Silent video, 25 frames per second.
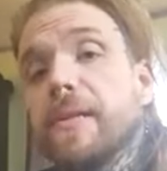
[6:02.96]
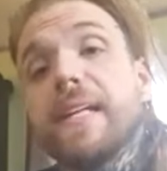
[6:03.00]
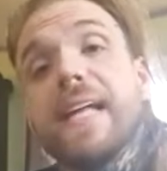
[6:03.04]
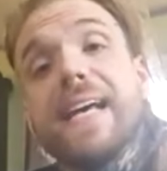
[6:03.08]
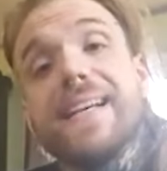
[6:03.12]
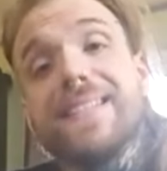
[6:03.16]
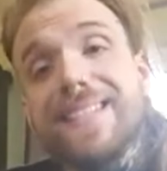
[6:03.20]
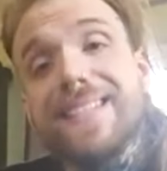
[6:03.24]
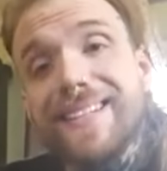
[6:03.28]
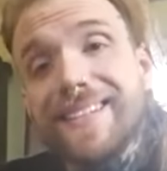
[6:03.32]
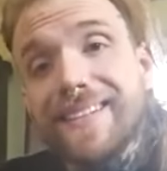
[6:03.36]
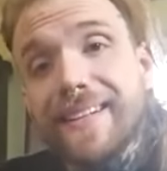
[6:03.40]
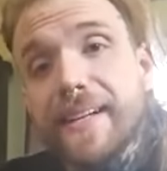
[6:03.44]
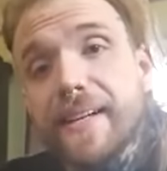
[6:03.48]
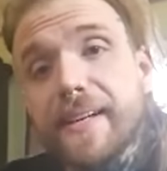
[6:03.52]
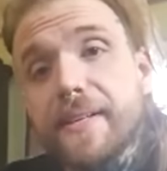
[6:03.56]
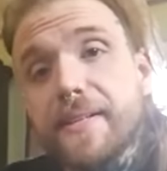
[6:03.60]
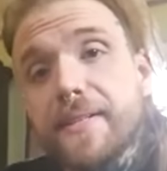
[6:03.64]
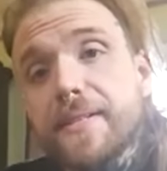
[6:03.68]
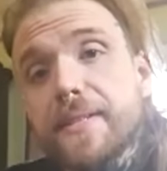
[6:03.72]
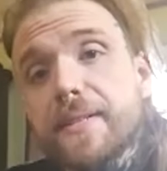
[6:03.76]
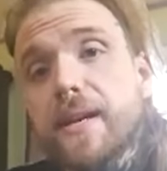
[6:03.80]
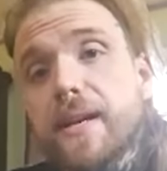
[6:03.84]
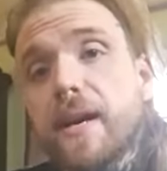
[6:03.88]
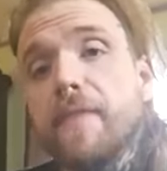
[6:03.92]

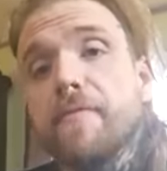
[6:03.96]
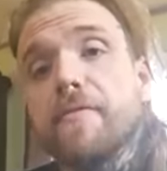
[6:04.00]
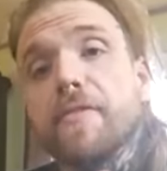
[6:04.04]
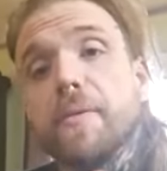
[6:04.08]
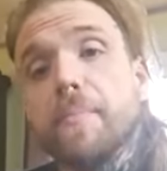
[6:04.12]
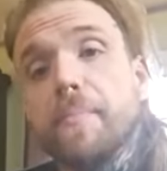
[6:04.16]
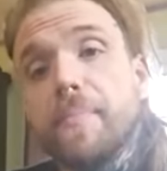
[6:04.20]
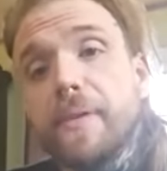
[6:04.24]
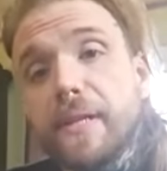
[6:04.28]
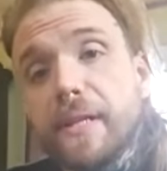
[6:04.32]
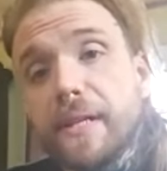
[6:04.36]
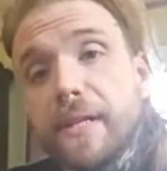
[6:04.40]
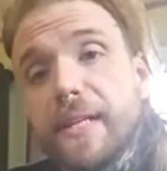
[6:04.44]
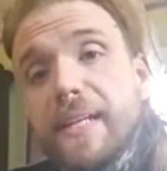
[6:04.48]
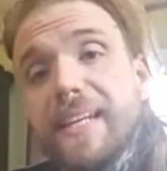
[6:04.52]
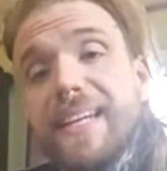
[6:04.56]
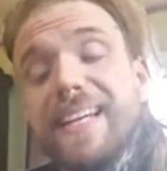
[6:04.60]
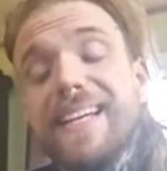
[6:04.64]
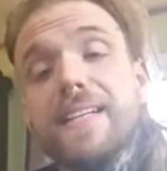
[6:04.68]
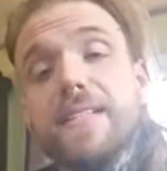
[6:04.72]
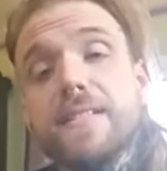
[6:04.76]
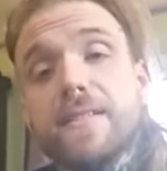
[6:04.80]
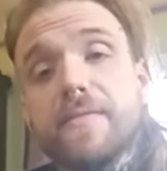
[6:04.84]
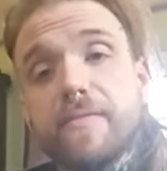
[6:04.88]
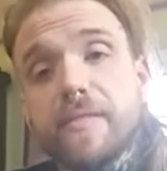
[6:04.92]
pleasantness, comfortability, sure,
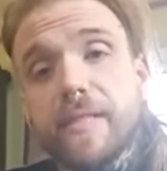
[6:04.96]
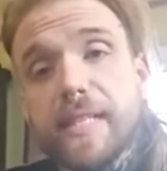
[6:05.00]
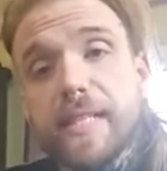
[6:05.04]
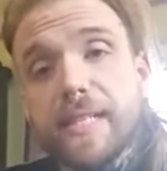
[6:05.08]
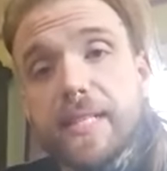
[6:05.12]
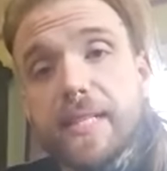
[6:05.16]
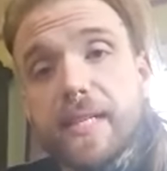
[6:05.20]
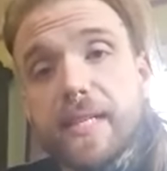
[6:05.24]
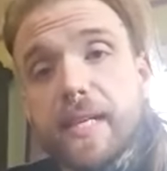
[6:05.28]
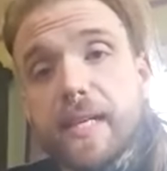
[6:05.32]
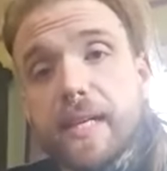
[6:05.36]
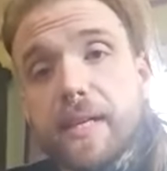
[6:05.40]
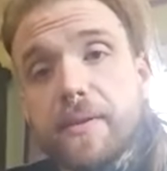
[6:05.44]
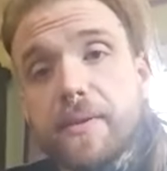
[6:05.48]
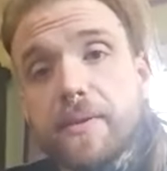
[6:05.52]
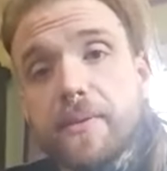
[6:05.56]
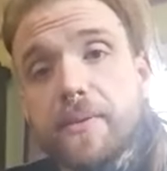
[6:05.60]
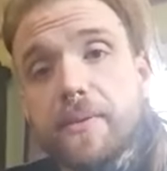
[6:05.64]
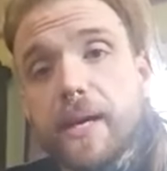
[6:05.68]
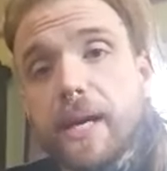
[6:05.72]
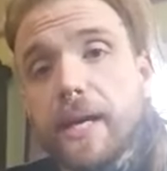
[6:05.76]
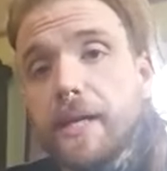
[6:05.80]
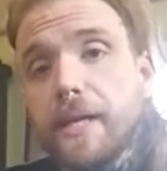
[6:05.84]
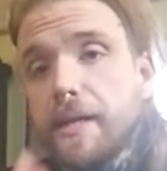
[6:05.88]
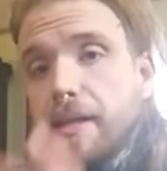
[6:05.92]
ease of listening,
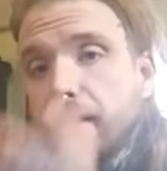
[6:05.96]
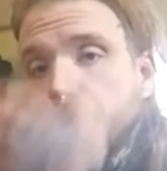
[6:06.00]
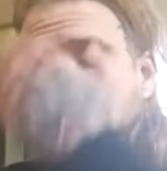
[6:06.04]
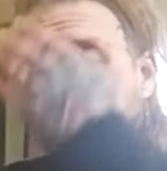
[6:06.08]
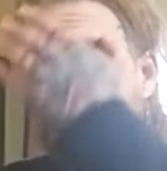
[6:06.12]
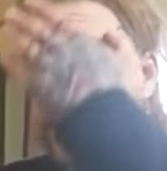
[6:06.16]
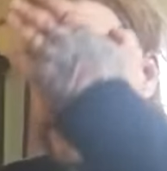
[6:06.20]
right?